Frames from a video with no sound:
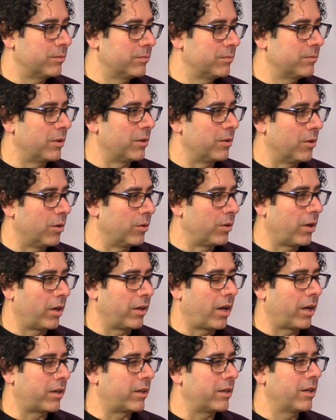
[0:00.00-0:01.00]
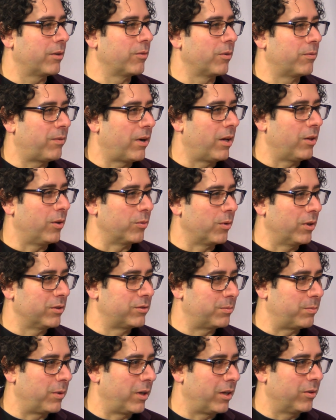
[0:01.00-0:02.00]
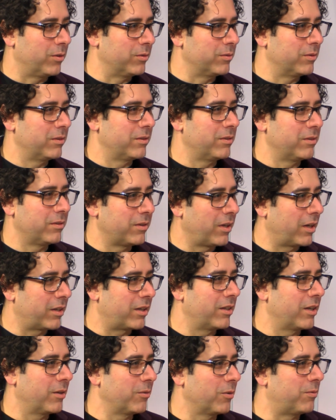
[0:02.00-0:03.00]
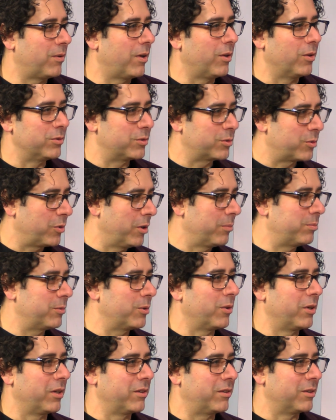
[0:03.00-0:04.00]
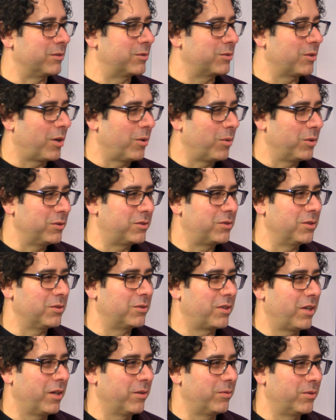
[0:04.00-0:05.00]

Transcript: I can never follow a recipe. I can never follow a script or anything. So I always just have